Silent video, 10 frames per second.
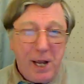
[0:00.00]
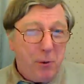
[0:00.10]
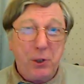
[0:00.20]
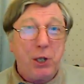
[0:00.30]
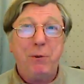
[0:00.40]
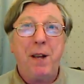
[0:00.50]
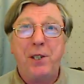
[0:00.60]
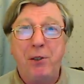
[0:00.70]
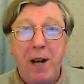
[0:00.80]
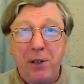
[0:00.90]
which is rather
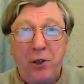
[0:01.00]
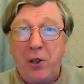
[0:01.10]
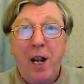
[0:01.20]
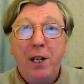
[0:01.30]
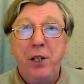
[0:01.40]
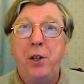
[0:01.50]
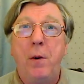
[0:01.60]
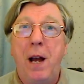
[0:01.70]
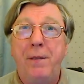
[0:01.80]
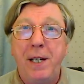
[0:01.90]
strange because you
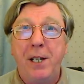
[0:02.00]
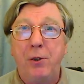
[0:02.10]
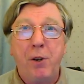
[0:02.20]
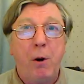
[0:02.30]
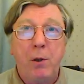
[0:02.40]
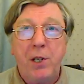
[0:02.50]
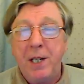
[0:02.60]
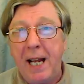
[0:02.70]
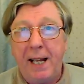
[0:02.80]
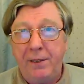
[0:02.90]
don't have any controllers in
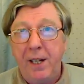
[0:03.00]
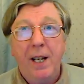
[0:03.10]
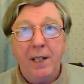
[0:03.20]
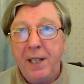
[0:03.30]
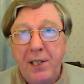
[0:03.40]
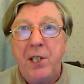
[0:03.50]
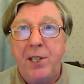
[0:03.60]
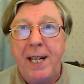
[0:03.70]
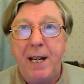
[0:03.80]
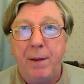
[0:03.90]
your hand and yet it's
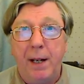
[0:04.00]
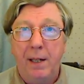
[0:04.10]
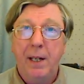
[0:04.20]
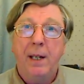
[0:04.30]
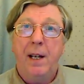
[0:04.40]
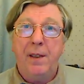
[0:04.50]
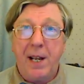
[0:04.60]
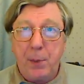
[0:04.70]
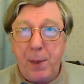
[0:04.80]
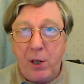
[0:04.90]
dearer. And
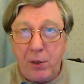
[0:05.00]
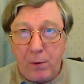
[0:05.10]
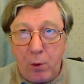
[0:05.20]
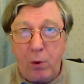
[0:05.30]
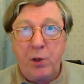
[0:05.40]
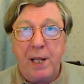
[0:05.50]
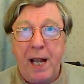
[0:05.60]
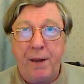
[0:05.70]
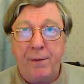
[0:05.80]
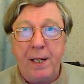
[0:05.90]
that's because, of course, they
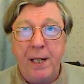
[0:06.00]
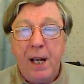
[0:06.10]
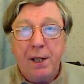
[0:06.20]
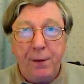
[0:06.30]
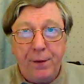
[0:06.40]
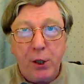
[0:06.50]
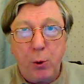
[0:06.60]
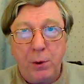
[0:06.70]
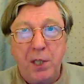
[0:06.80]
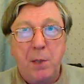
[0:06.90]
have the
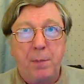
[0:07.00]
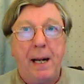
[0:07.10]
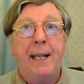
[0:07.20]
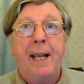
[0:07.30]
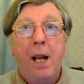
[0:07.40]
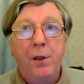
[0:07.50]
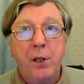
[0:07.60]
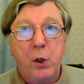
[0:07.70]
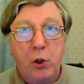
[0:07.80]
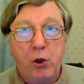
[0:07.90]
visual display
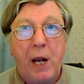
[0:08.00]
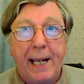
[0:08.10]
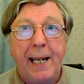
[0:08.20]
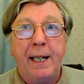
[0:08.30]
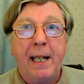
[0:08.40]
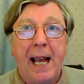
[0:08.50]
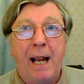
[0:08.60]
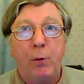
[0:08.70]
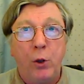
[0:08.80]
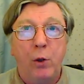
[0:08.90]
that's checking
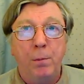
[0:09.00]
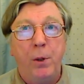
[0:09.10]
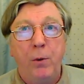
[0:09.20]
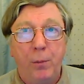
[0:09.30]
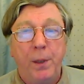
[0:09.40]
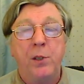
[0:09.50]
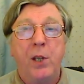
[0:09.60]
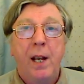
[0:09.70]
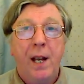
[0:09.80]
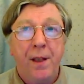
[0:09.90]
out your
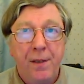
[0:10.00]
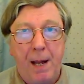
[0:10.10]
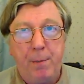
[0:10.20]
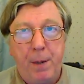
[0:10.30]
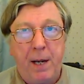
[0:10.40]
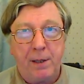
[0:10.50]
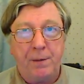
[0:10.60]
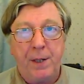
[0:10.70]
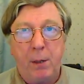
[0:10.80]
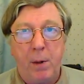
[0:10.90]
movements, and that part
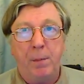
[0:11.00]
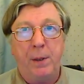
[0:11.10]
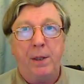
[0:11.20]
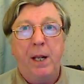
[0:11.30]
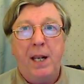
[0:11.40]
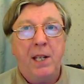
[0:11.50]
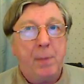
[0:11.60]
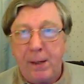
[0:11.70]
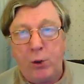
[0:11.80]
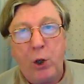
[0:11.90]
of the equipment is
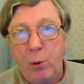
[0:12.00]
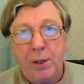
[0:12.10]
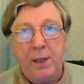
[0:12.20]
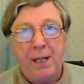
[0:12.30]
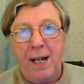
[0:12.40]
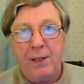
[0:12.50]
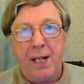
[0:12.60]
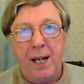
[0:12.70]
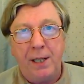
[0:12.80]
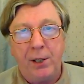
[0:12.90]
about
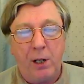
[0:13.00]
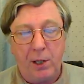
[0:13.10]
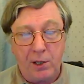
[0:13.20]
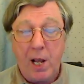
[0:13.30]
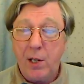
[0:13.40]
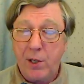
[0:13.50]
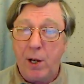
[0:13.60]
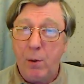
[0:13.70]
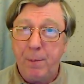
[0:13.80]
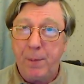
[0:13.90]
$299.
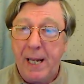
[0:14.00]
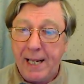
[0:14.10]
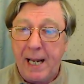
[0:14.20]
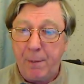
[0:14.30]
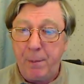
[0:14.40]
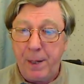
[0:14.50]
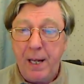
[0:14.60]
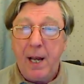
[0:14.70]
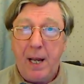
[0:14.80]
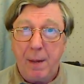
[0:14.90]
So it can
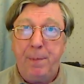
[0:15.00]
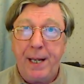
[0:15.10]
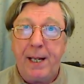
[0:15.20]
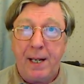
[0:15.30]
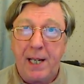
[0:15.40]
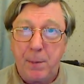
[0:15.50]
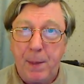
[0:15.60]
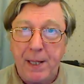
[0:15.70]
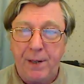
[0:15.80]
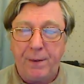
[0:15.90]
be a big and
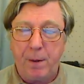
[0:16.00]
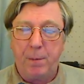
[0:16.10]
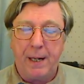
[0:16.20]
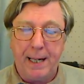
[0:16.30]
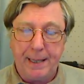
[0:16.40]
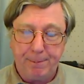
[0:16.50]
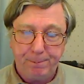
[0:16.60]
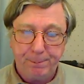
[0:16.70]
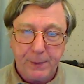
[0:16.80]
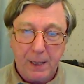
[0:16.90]
expensive upgrade.
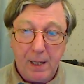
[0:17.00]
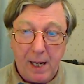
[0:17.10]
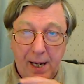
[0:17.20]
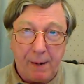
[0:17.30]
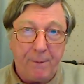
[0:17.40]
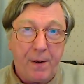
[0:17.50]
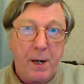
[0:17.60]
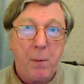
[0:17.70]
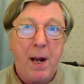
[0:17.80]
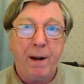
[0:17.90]
And I'm very
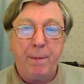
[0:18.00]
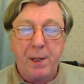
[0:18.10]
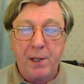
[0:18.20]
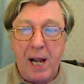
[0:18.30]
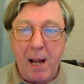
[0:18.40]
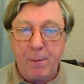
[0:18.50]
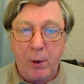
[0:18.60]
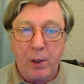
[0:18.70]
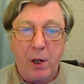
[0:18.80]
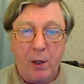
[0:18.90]
aware of my time
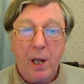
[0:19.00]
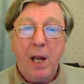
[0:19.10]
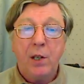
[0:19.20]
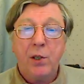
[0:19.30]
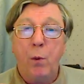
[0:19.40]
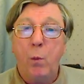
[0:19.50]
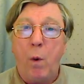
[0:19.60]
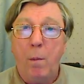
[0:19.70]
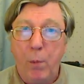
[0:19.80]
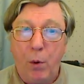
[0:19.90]
going on. So
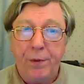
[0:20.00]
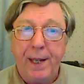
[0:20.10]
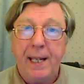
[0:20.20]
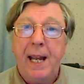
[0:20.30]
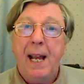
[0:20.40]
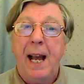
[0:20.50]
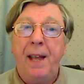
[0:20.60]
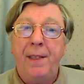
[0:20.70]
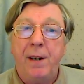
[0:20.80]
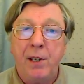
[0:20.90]
one more thing,
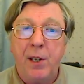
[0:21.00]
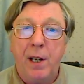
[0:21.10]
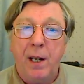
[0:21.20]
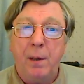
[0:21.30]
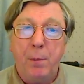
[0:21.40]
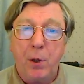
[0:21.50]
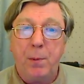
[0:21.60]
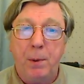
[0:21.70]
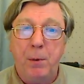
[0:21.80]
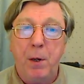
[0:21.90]
and there is a
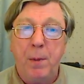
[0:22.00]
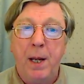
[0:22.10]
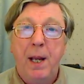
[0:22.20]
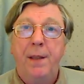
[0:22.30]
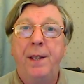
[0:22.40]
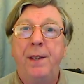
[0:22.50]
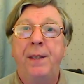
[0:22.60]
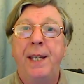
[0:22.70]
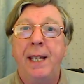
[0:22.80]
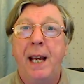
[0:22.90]
possible rumour that
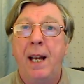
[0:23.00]
the